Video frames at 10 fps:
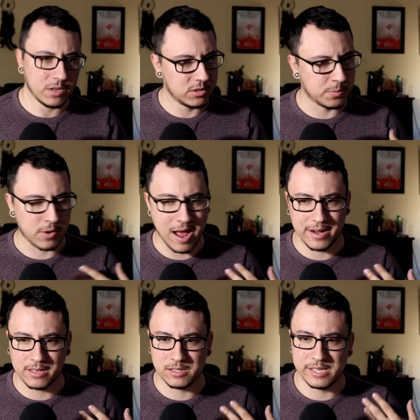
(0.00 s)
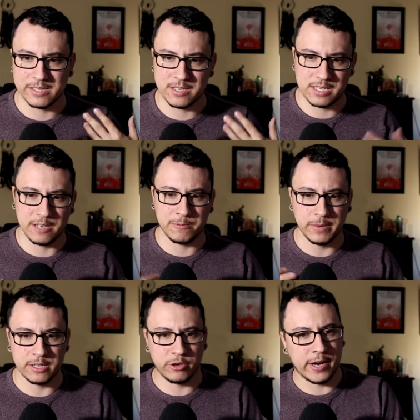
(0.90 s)
sporadically and see if
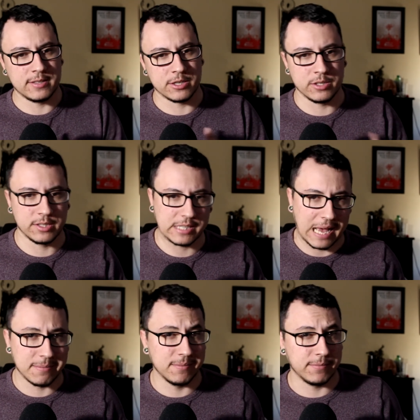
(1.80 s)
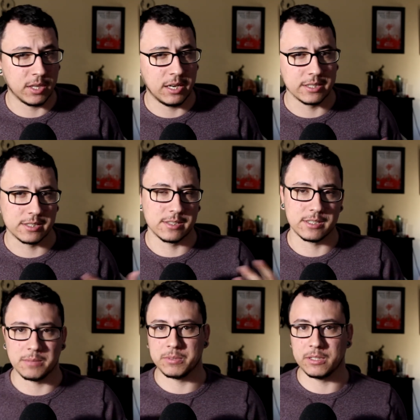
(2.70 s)
we can transition these captain vlogs
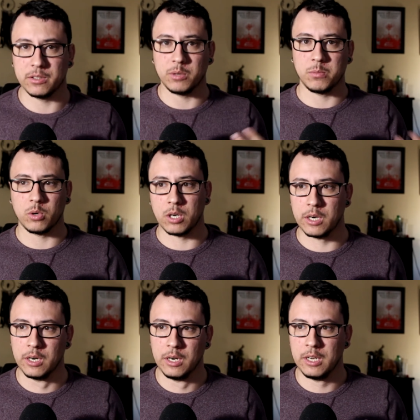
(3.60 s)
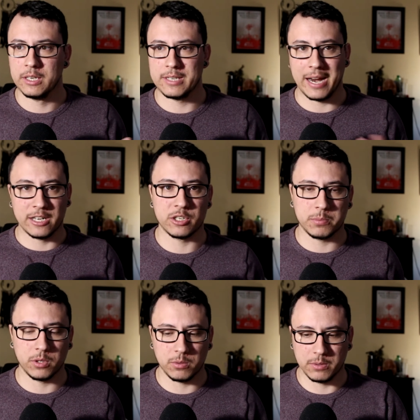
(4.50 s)
into something a little more
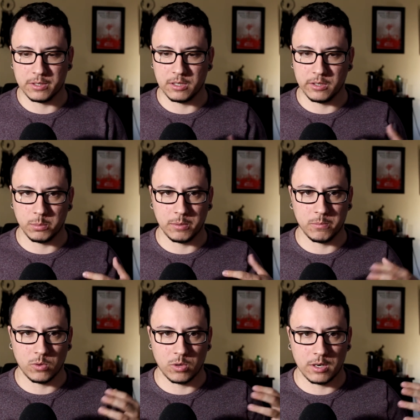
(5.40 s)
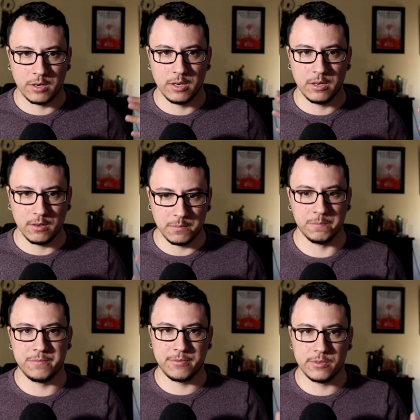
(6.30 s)
tangible with a little bit more
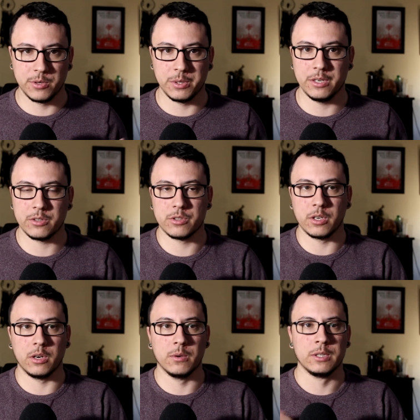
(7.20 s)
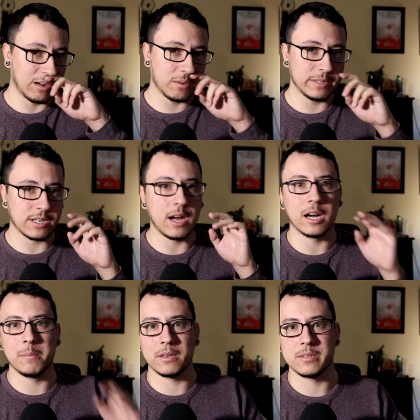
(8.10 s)
oomph to it. So I'm going to be
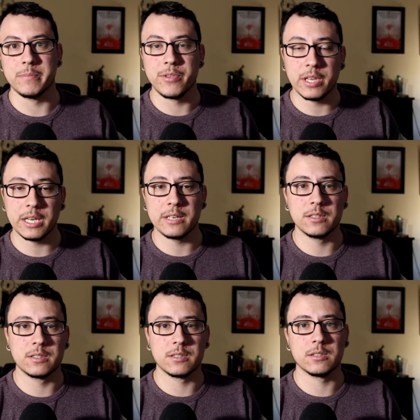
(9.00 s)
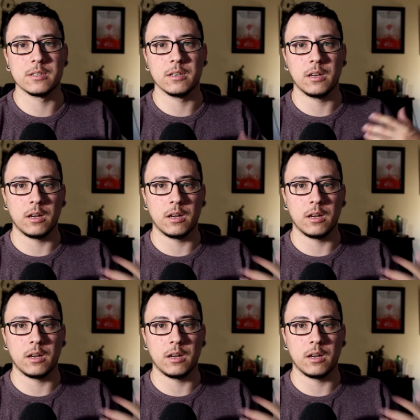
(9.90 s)
talking about some things